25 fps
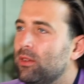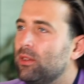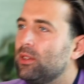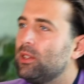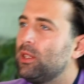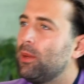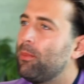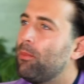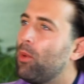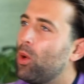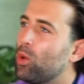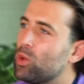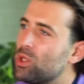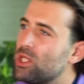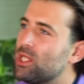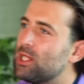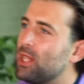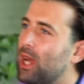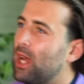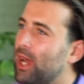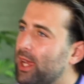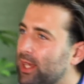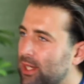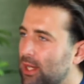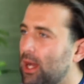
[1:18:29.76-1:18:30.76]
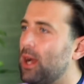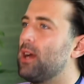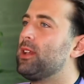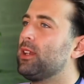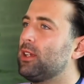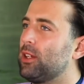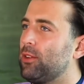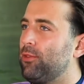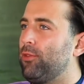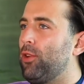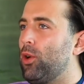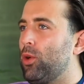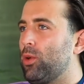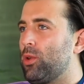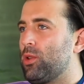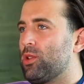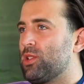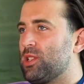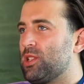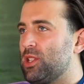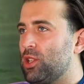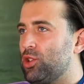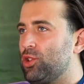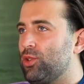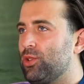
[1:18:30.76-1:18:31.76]
the most iconic
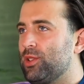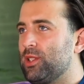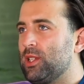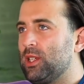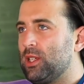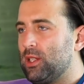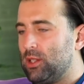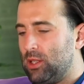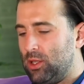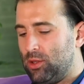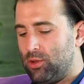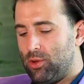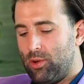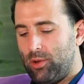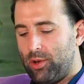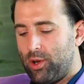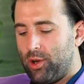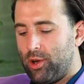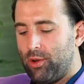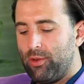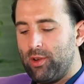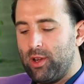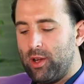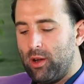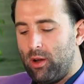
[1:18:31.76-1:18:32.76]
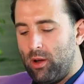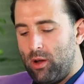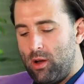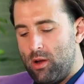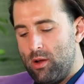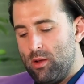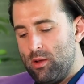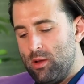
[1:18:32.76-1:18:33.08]
photos that you did in your career